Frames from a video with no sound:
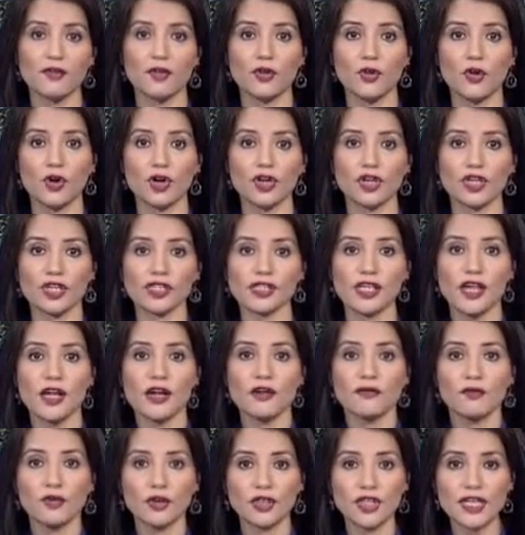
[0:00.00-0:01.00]
for orders
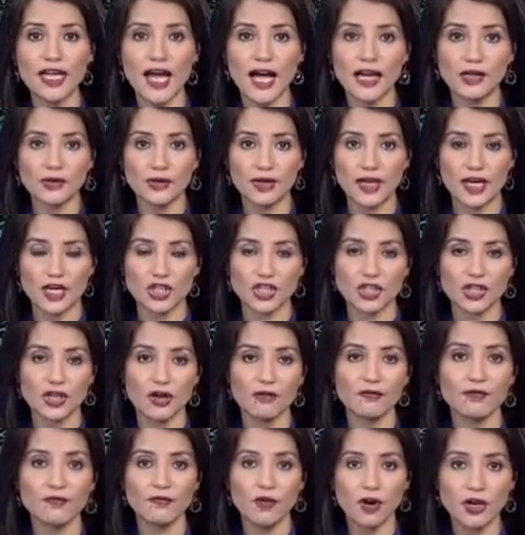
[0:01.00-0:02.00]
for the allocation
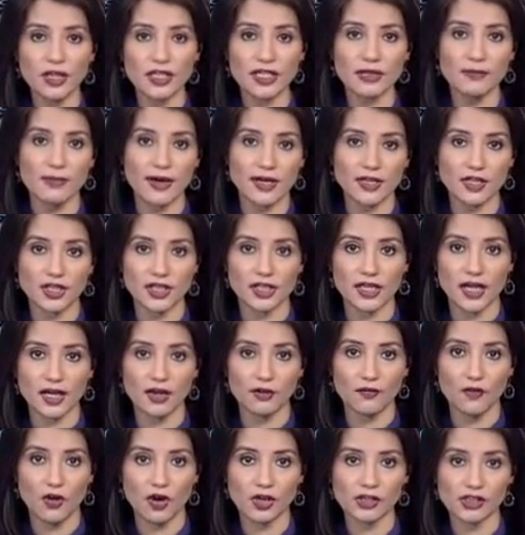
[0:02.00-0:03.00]
of 40 metric ton
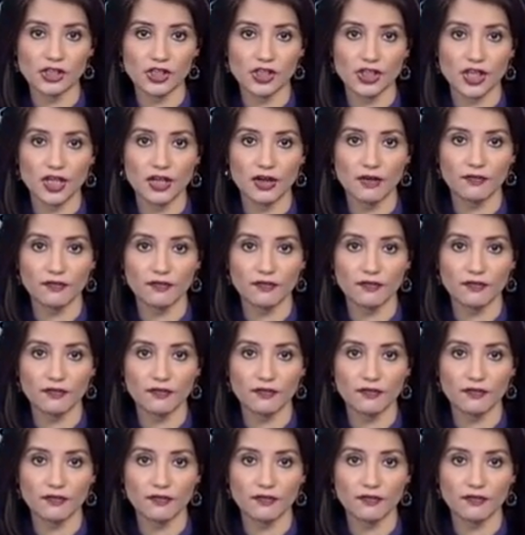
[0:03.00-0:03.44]
of oxygen